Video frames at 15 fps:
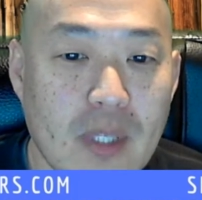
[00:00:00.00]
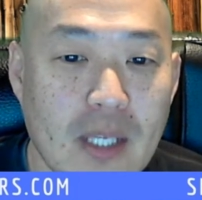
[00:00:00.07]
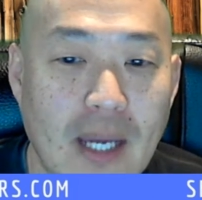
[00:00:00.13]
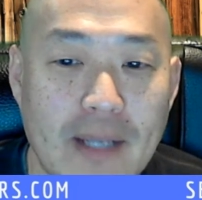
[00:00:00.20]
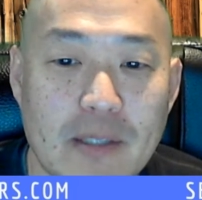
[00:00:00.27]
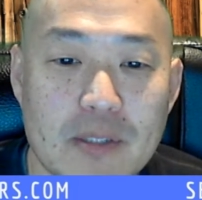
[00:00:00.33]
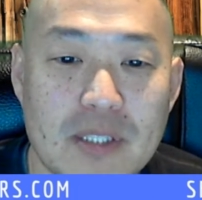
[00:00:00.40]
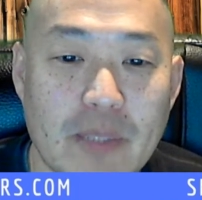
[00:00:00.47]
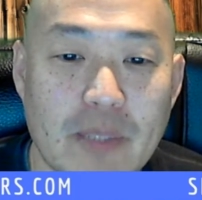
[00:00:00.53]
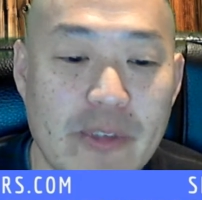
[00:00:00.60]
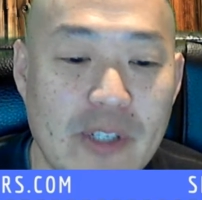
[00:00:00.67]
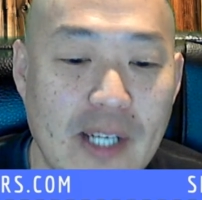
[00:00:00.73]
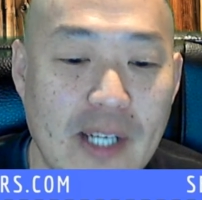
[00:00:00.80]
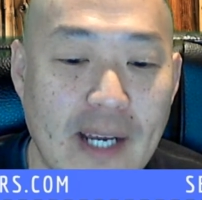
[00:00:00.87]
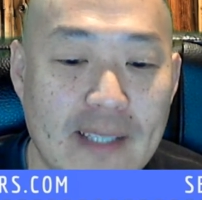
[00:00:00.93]
know some of
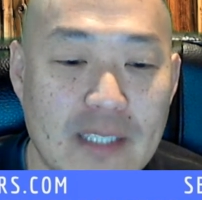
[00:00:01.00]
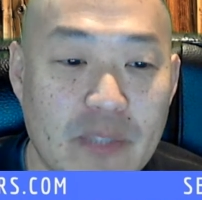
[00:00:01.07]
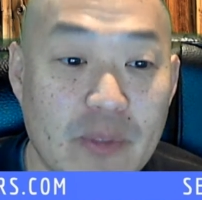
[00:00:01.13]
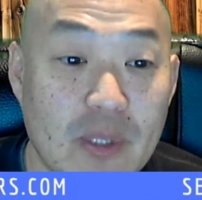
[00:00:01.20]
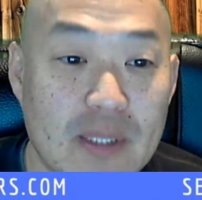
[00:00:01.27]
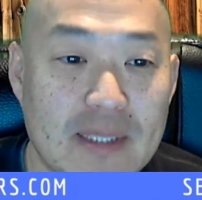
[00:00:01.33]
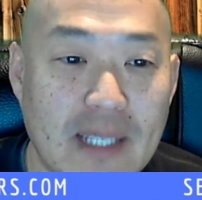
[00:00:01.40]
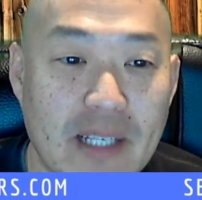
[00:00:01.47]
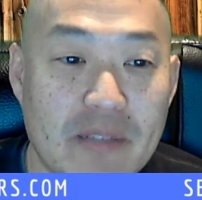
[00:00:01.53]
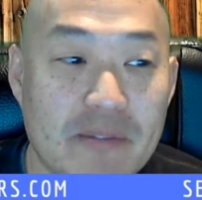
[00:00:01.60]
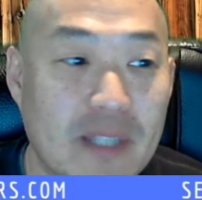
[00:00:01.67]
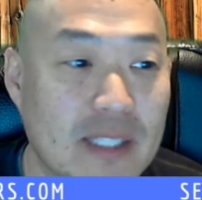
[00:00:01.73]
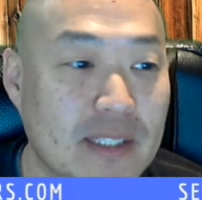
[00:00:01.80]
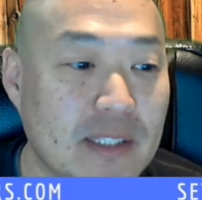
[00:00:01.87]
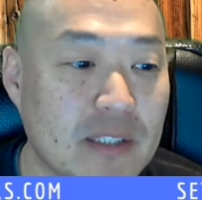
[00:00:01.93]
you guys are real estate
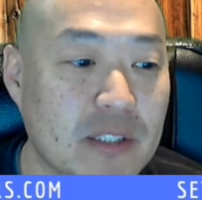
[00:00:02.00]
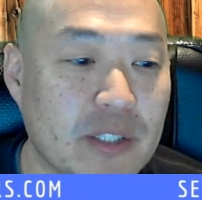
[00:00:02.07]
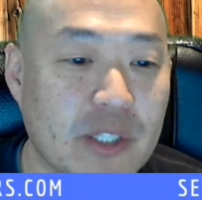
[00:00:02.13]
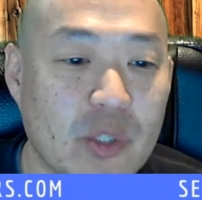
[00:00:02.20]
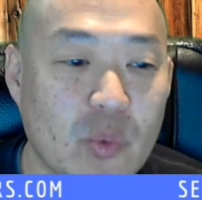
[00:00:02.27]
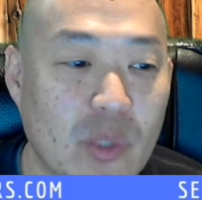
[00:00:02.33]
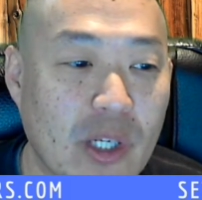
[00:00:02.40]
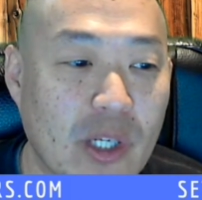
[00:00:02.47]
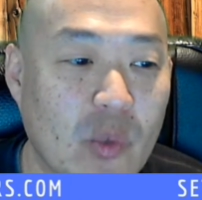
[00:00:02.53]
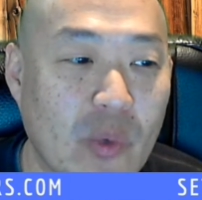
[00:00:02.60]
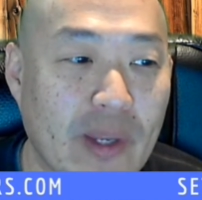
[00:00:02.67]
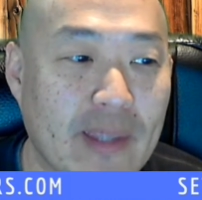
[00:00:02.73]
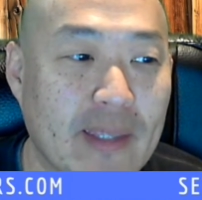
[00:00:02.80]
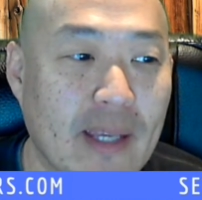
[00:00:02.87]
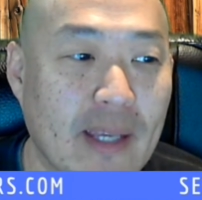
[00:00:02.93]
investors or you work
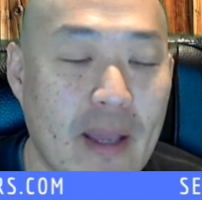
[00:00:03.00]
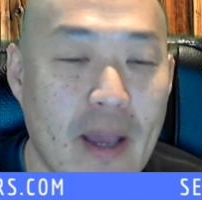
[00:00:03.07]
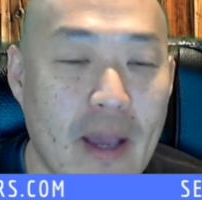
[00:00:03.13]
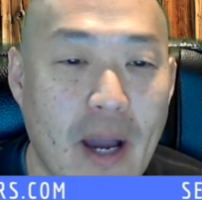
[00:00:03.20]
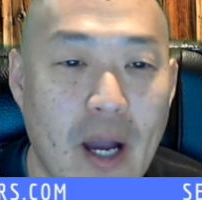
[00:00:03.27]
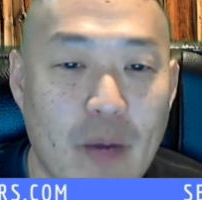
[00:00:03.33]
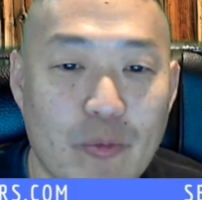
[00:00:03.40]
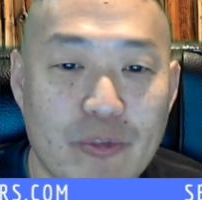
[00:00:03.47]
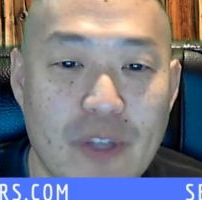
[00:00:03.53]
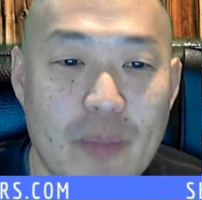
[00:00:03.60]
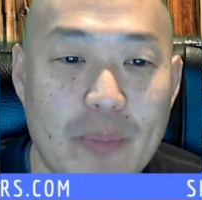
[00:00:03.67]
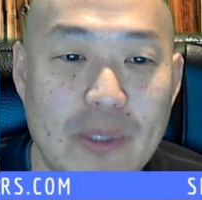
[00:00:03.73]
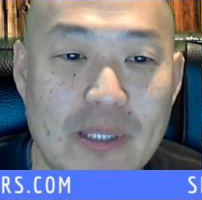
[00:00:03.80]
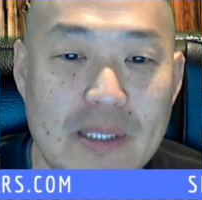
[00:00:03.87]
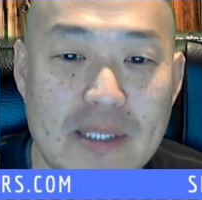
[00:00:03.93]
with
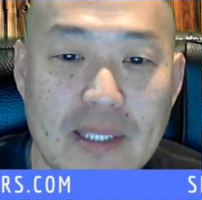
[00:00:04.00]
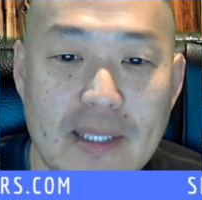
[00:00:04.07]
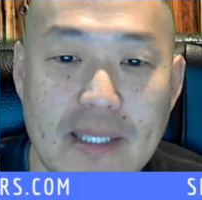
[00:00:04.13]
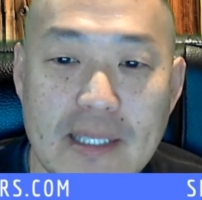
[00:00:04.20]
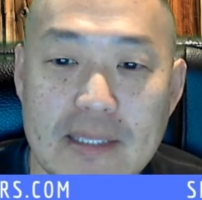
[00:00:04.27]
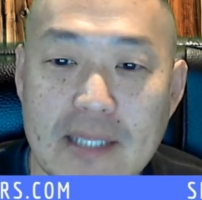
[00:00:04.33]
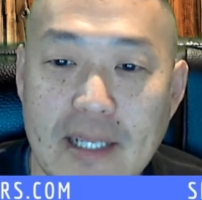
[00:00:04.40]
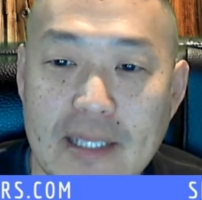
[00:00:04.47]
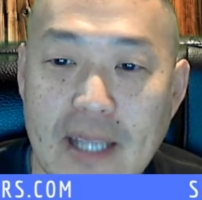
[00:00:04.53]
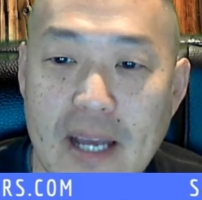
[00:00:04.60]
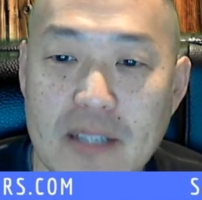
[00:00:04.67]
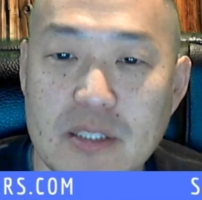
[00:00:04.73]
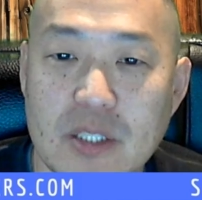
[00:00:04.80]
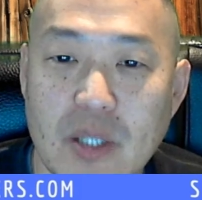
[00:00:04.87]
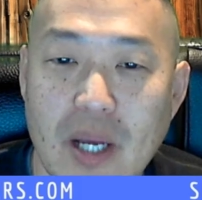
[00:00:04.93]
flippers and things like
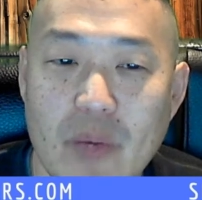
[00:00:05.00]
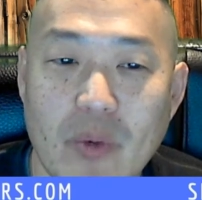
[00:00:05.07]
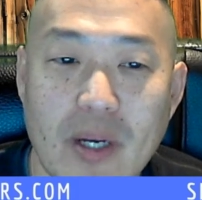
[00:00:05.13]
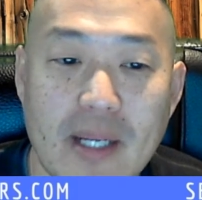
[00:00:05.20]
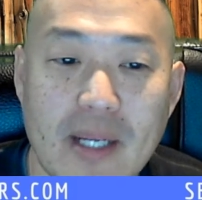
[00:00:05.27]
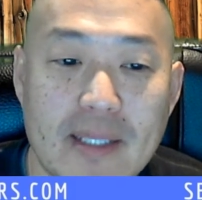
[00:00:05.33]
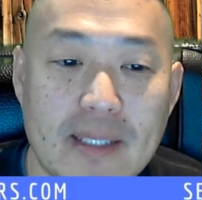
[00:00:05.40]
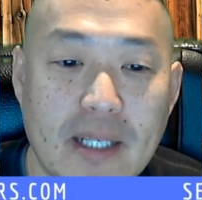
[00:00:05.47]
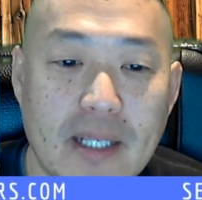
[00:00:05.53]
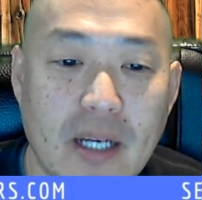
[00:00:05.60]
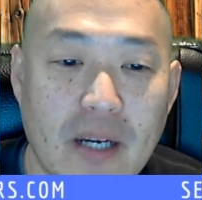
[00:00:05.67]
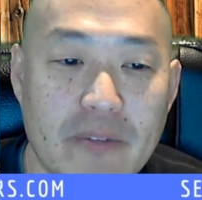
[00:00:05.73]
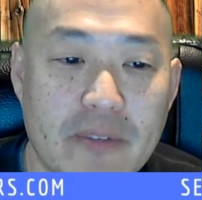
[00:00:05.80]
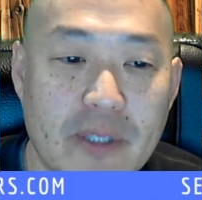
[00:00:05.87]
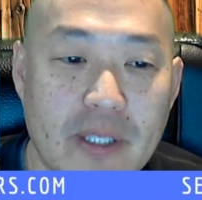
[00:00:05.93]
that. So I wanted to
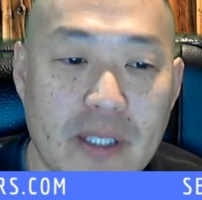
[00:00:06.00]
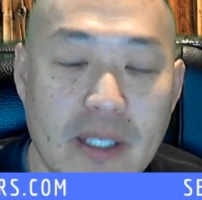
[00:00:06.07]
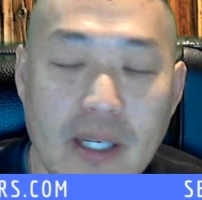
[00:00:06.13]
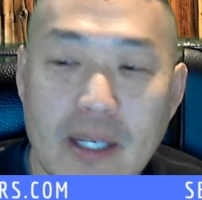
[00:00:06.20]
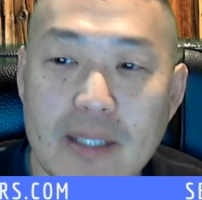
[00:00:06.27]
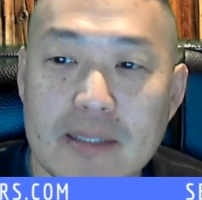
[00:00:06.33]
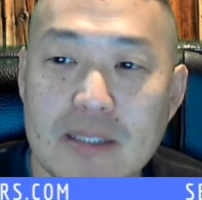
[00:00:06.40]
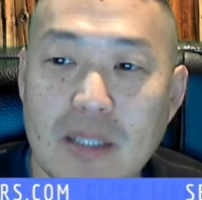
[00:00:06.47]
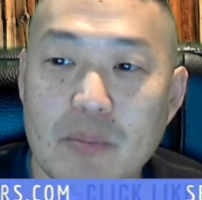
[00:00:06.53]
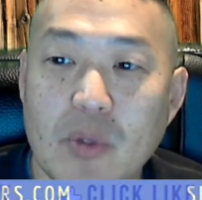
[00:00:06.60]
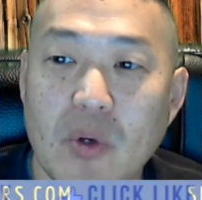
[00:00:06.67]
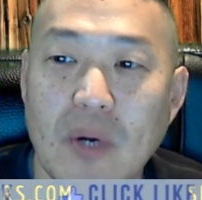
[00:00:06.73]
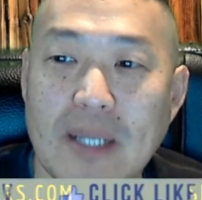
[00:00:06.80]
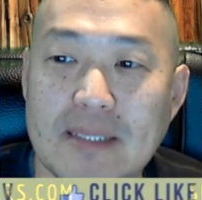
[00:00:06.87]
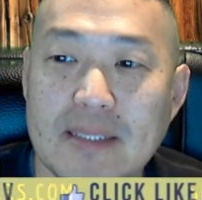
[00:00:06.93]
cover some
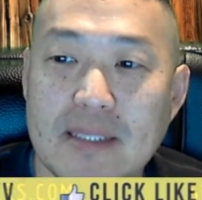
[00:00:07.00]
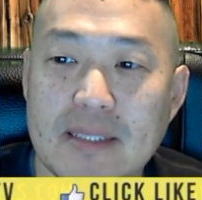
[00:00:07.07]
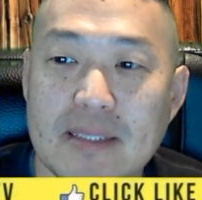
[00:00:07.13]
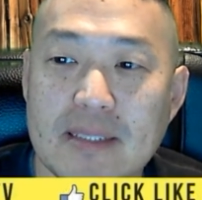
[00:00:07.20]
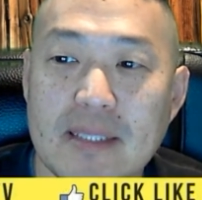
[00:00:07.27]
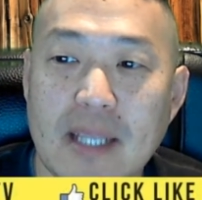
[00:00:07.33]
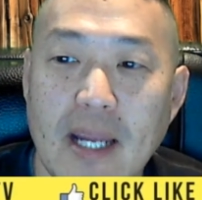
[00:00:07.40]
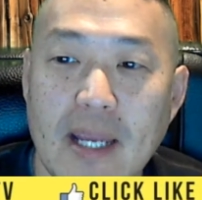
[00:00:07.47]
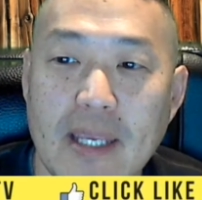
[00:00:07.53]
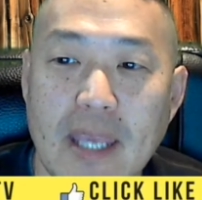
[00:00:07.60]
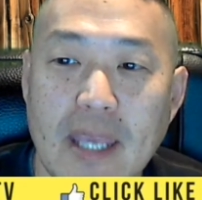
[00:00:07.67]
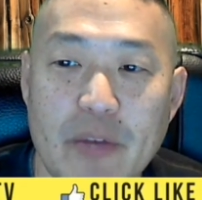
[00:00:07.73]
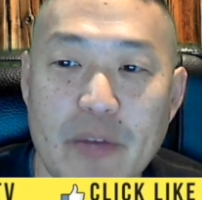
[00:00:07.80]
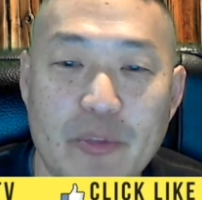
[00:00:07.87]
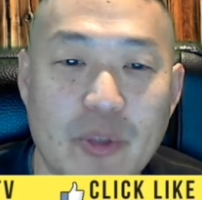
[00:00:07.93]
questions that I
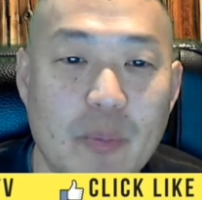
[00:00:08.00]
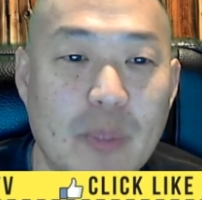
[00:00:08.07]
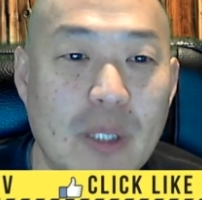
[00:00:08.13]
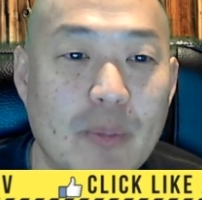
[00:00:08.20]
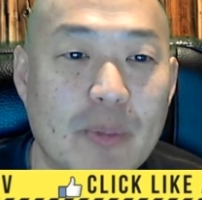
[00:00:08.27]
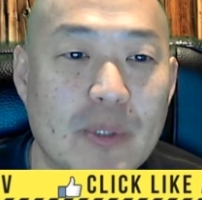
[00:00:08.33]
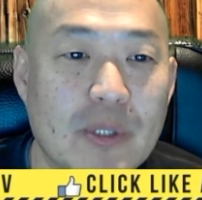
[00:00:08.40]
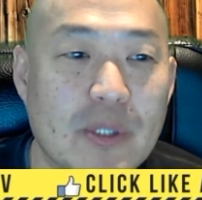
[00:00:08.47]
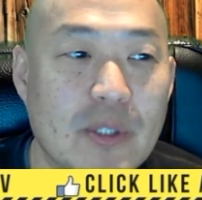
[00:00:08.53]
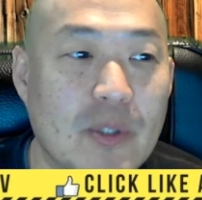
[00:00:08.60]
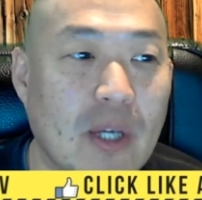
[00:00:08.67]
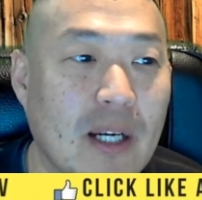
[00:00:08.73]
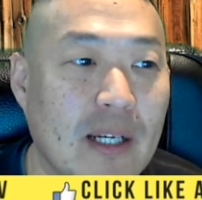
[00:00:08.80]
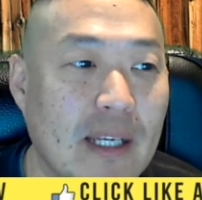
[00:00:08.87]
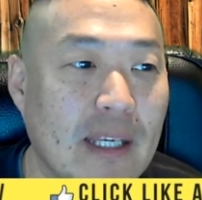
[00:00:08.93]
get from people who
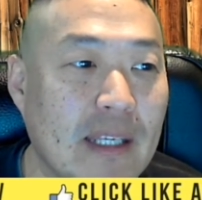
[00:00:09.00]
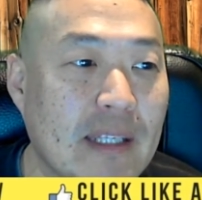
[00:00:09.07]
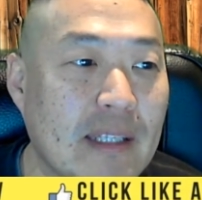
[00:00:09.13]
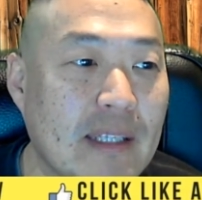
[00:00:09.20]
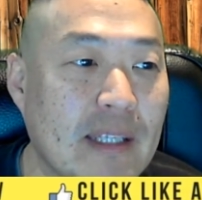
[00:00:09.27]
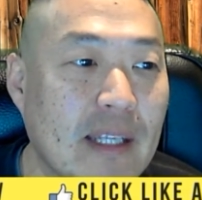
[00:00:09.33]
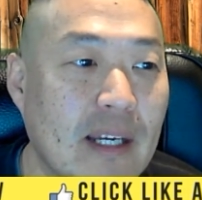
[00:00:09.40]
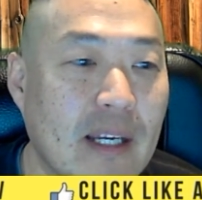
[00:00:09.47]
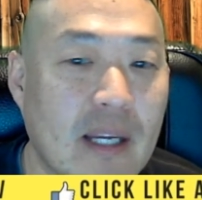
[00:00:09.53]
are in